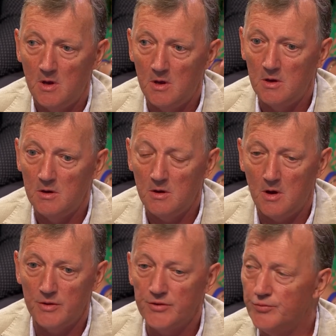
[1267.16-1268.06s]
uh,
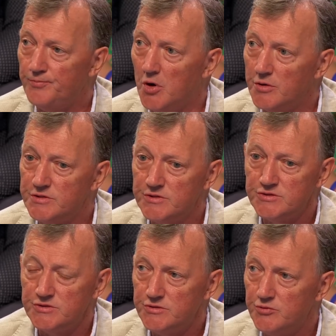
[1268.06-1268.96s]
other
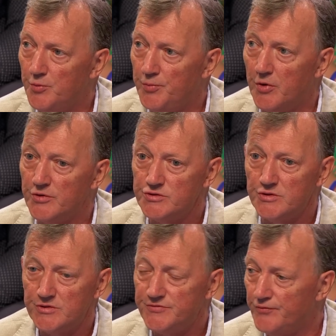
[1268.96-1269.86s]
politicians to
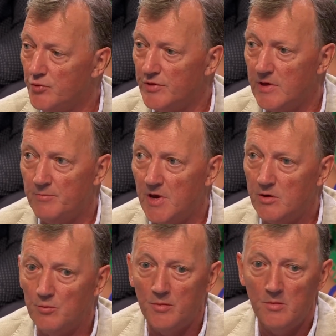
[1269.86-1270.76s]
apologise for what they may
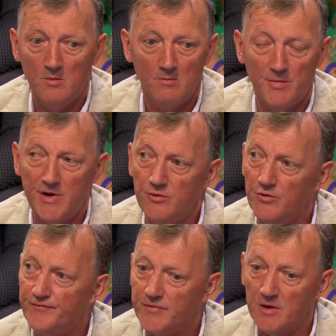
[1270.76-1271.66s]
or may not
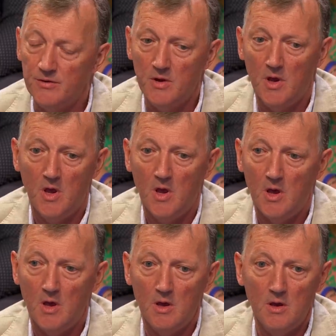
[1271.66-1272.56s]
have done.
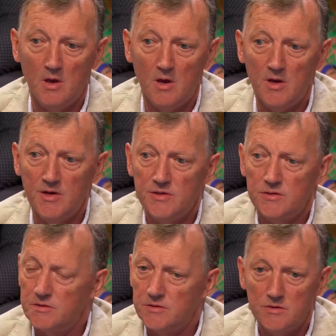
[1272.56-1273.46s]
Uh, and it
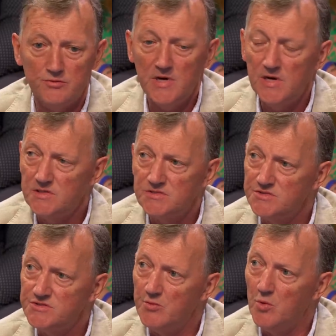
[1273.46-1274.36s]
really
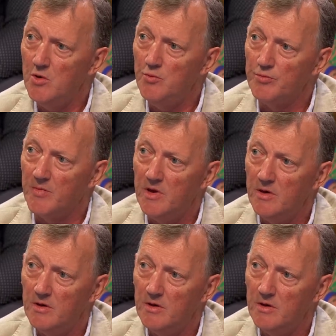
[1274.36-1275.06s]
doesn't sit well with me.